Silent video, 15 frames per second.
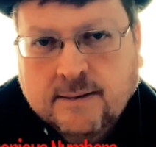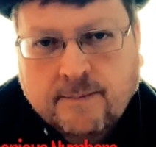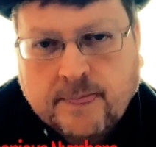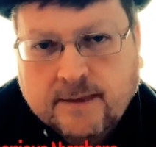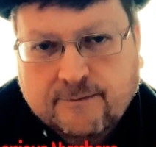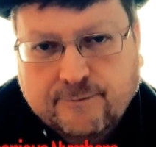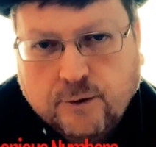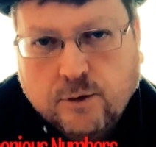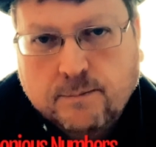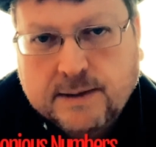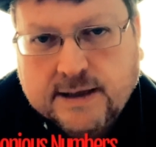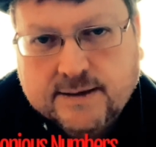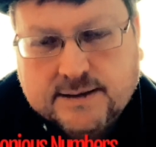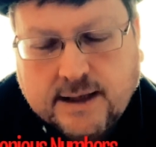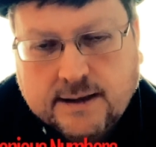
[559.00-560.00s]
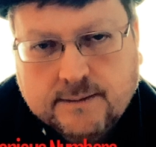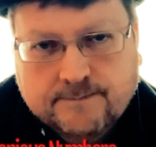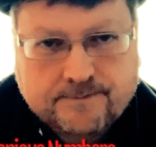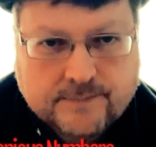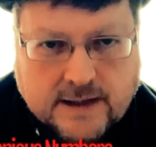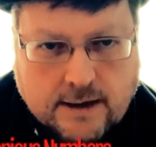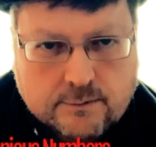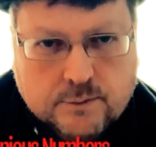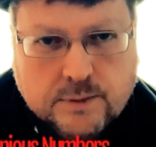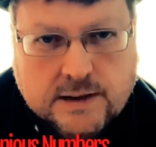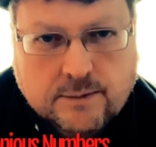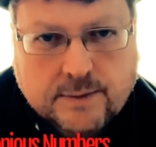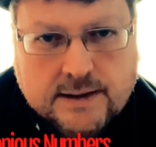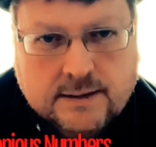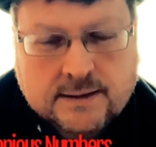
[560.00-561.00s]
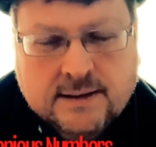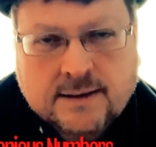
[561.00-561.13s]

4 birthday. That would work well.